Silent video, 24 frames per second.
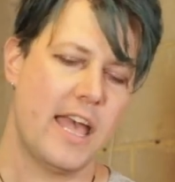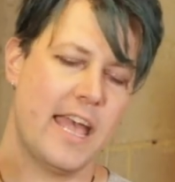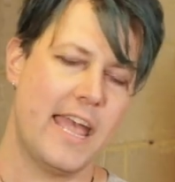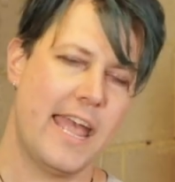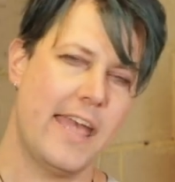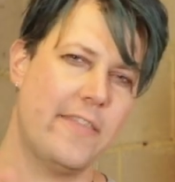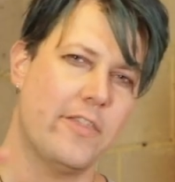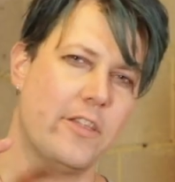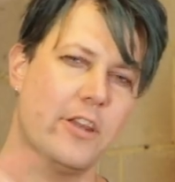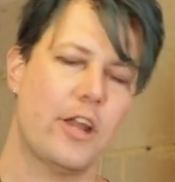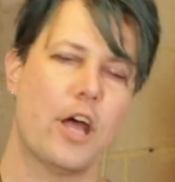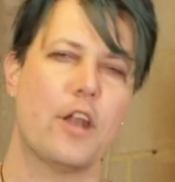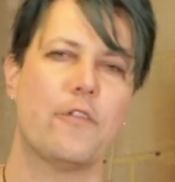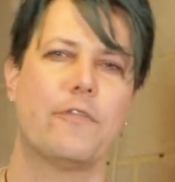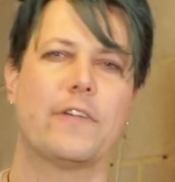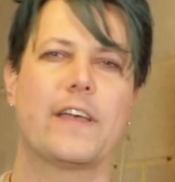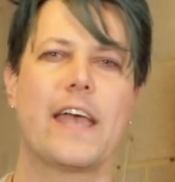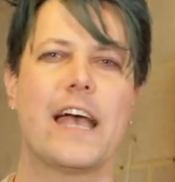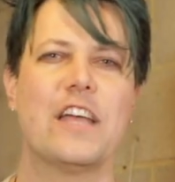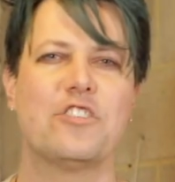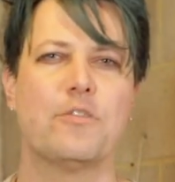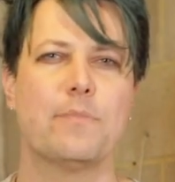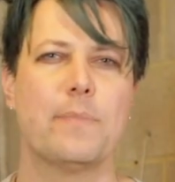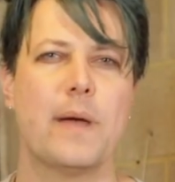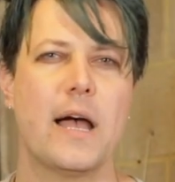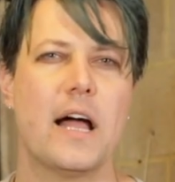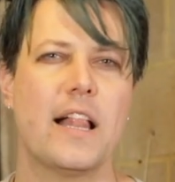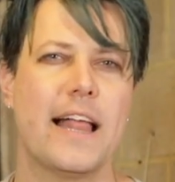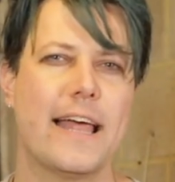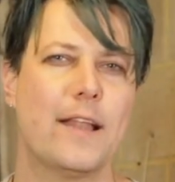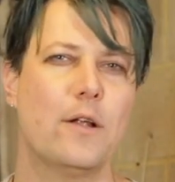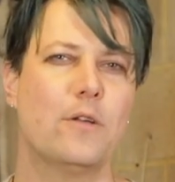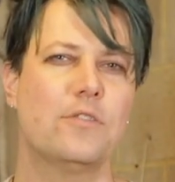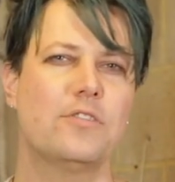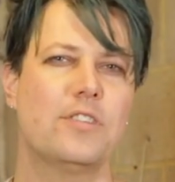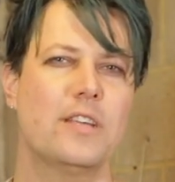hit the notification bell,
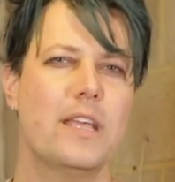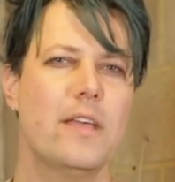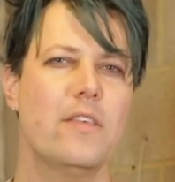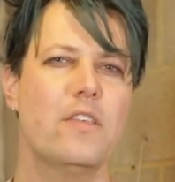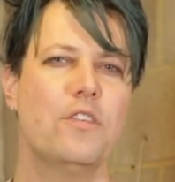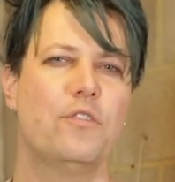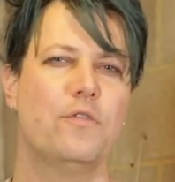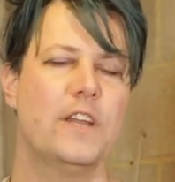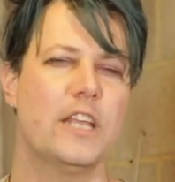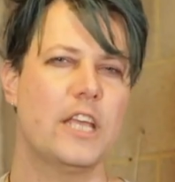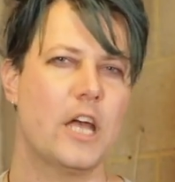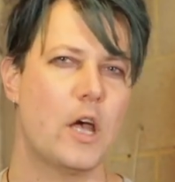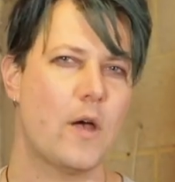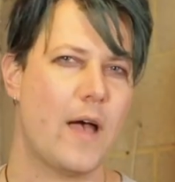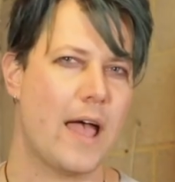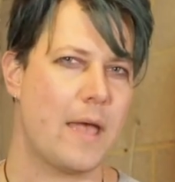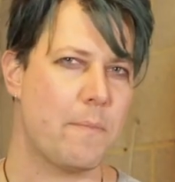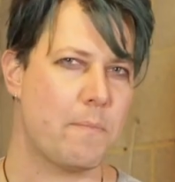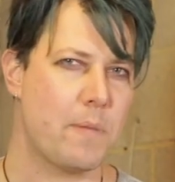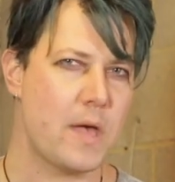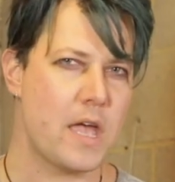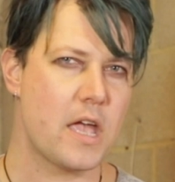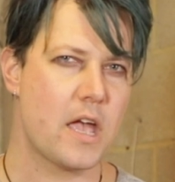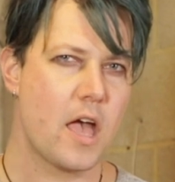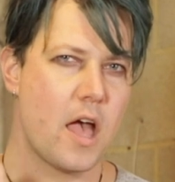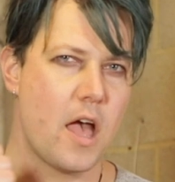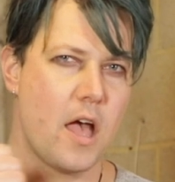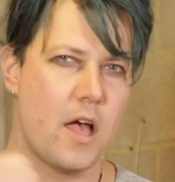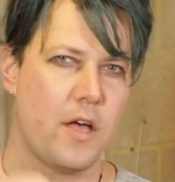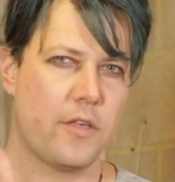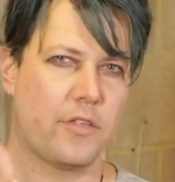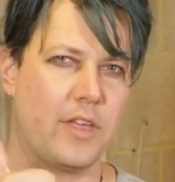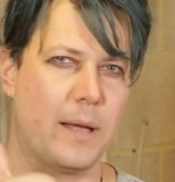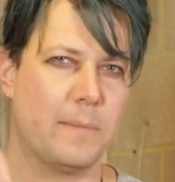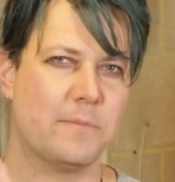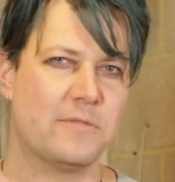and also give this video a big
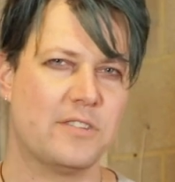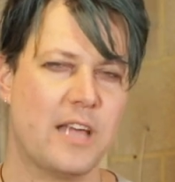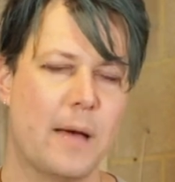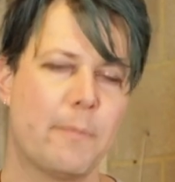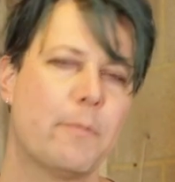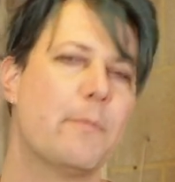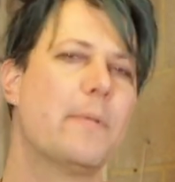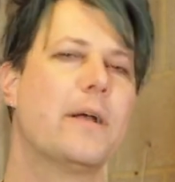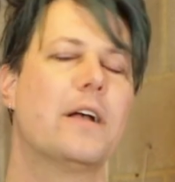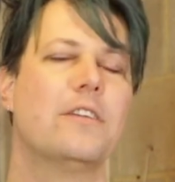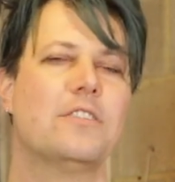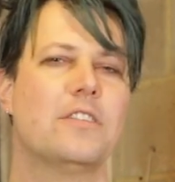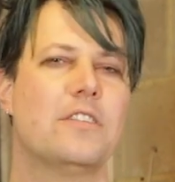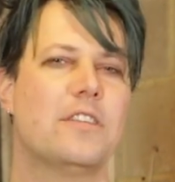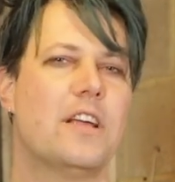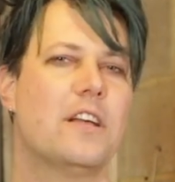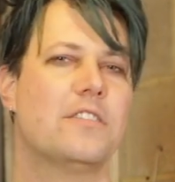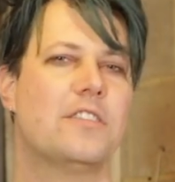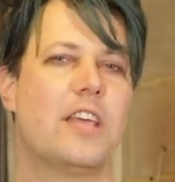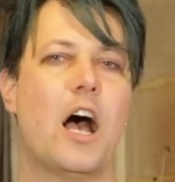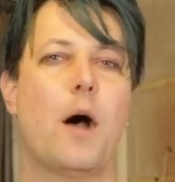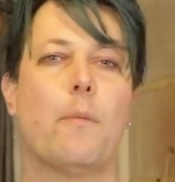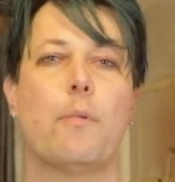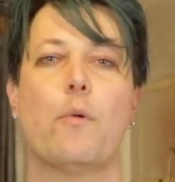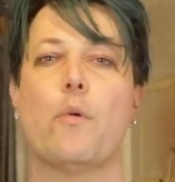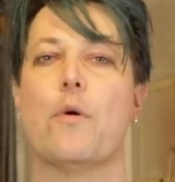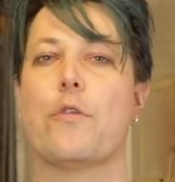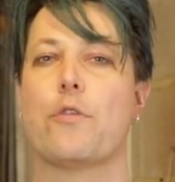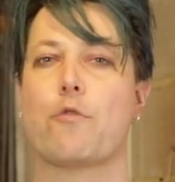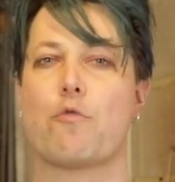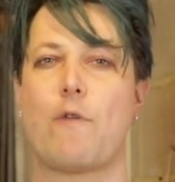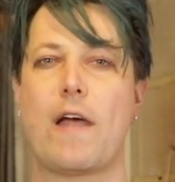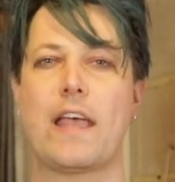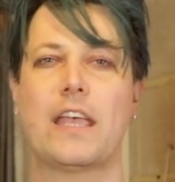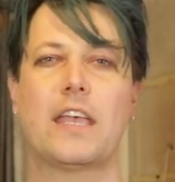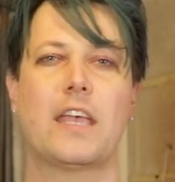thumbs up because it does help
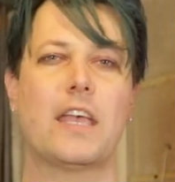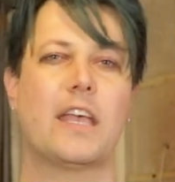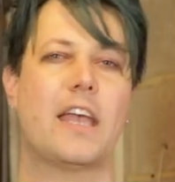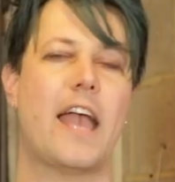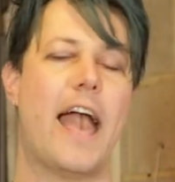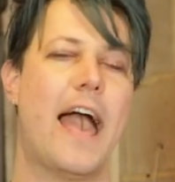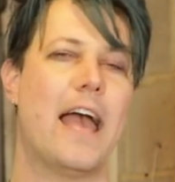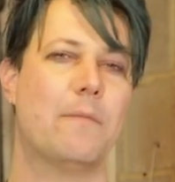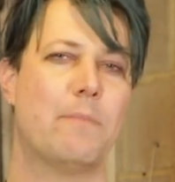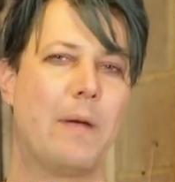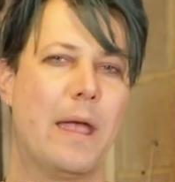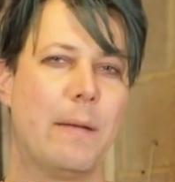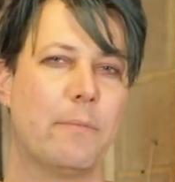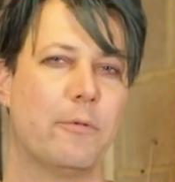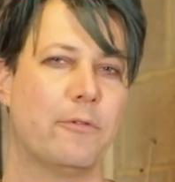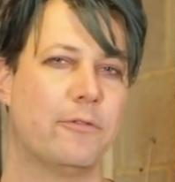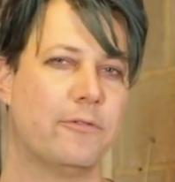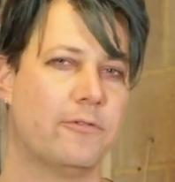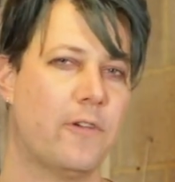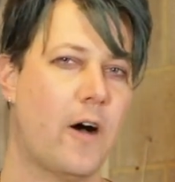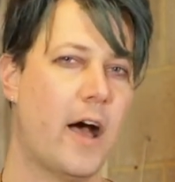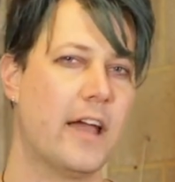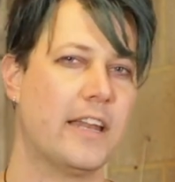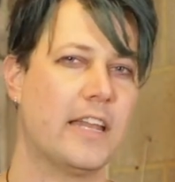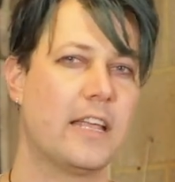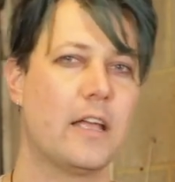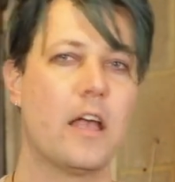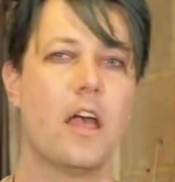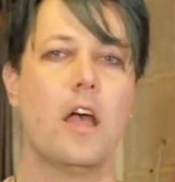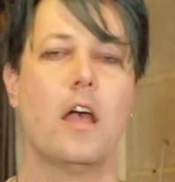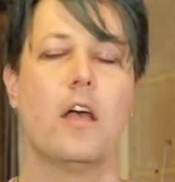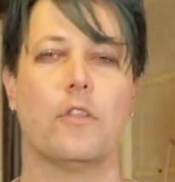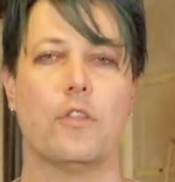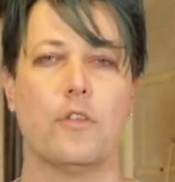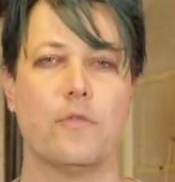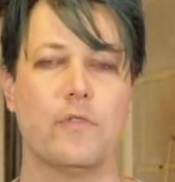with ranking and people finding
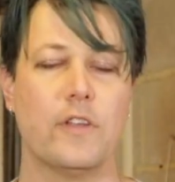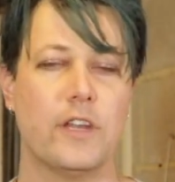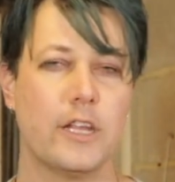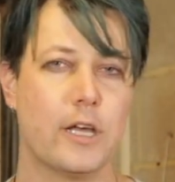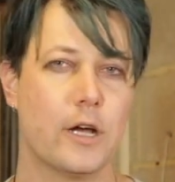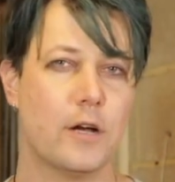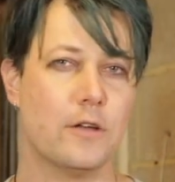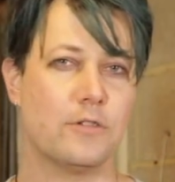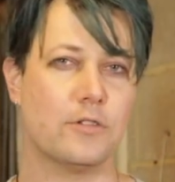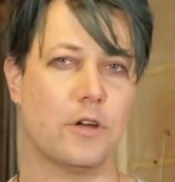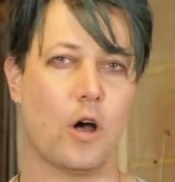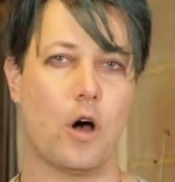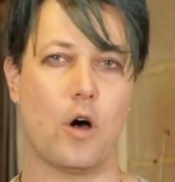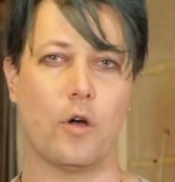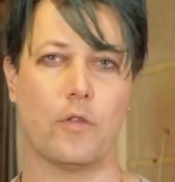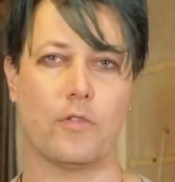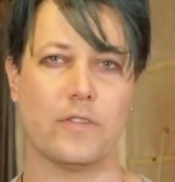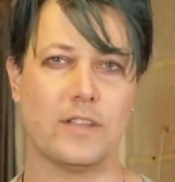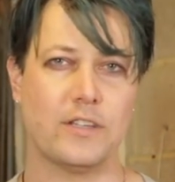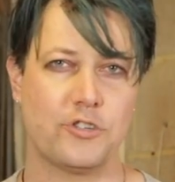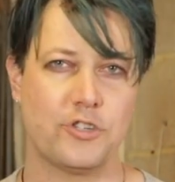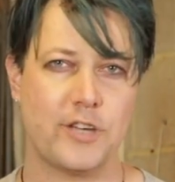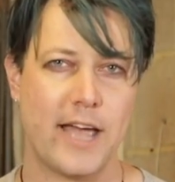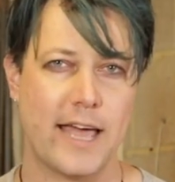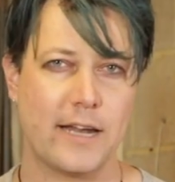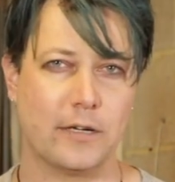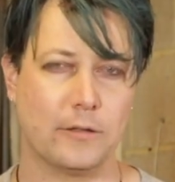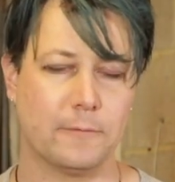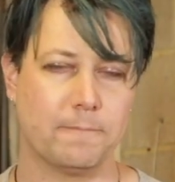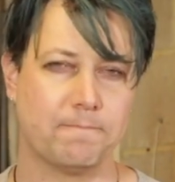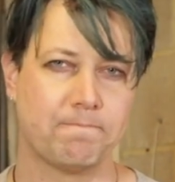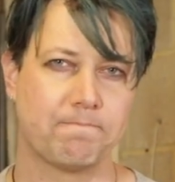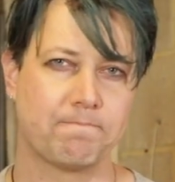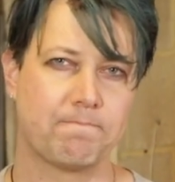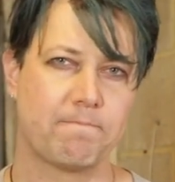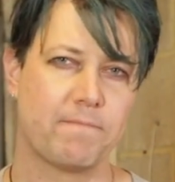the videos on this channel.